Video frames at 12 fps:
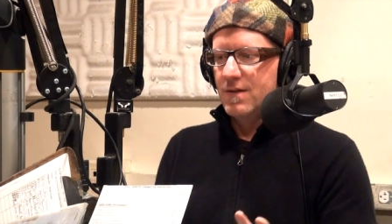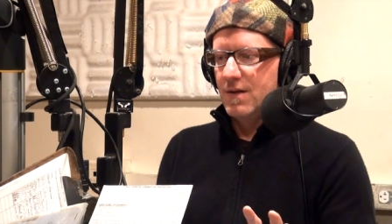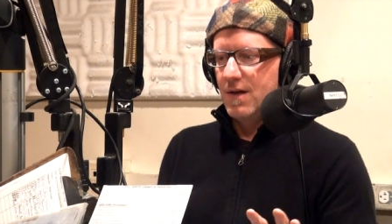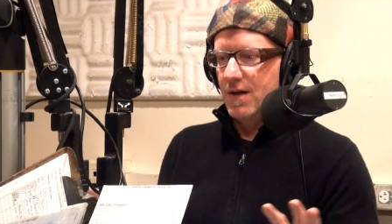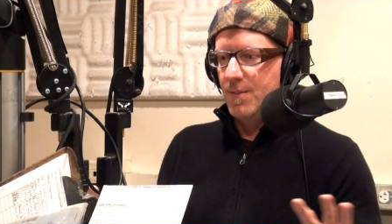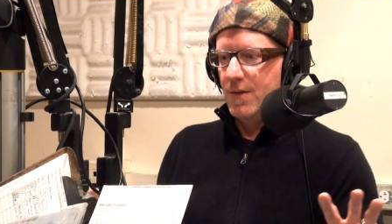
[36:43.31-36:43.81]
to
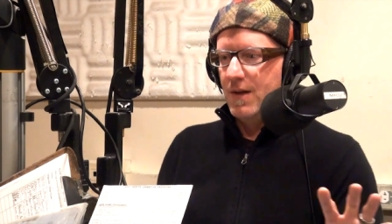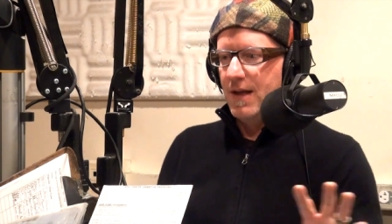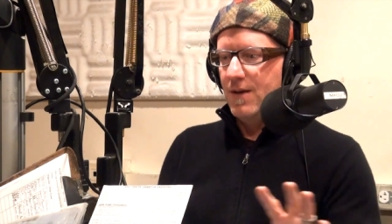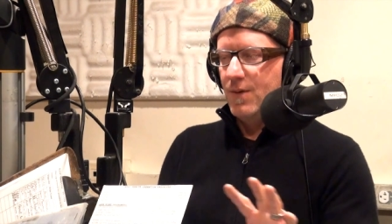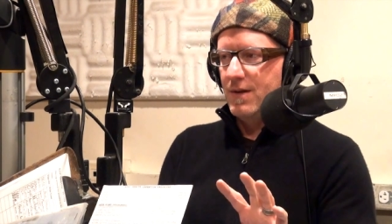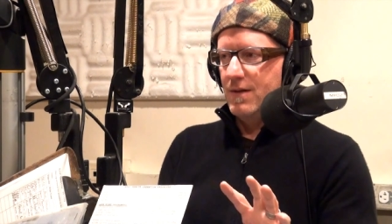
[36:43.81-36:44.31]
kind of
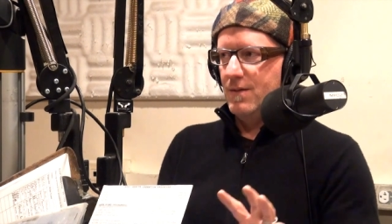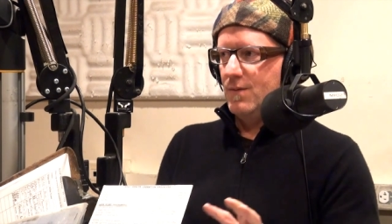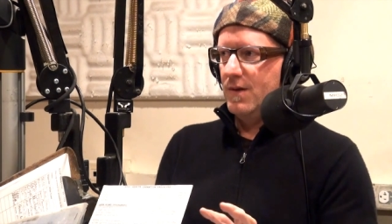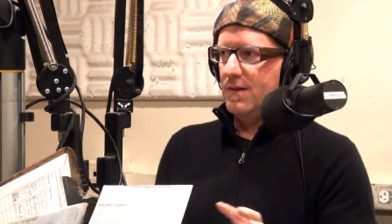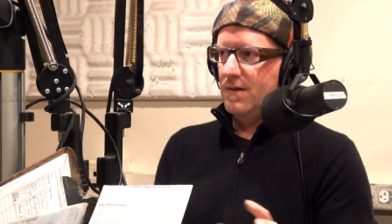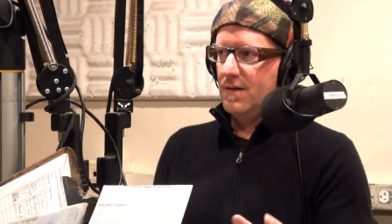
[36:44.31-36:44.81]
play with,
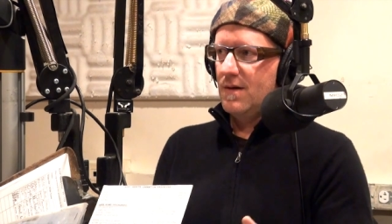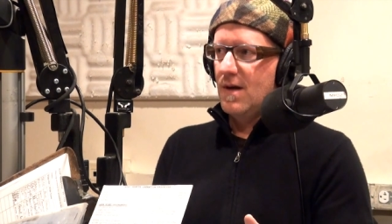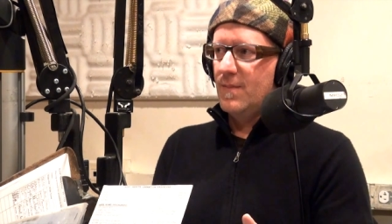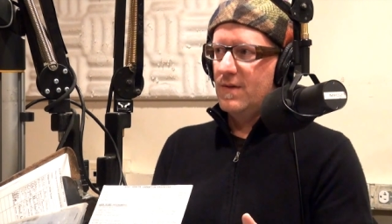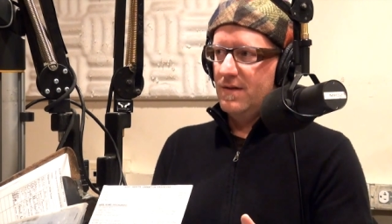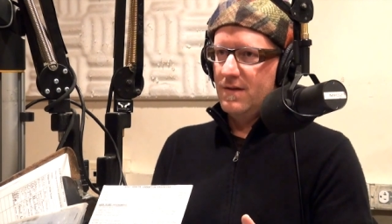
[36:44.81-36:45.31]
with the
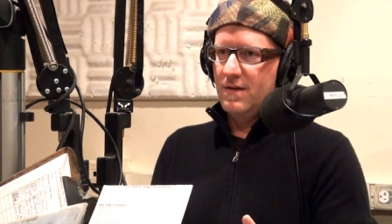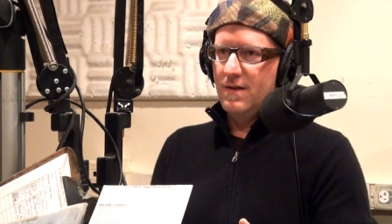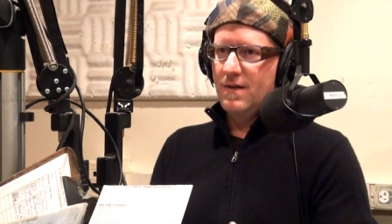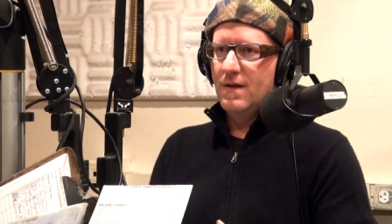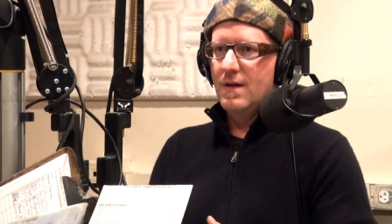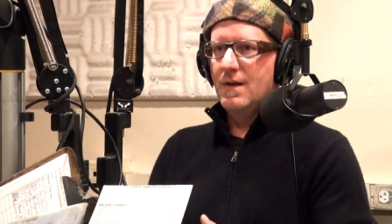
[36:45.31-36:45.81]

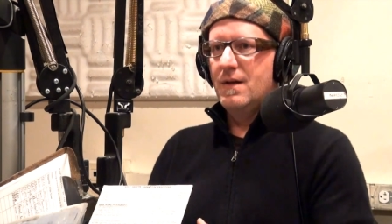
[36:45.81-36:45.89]
composition.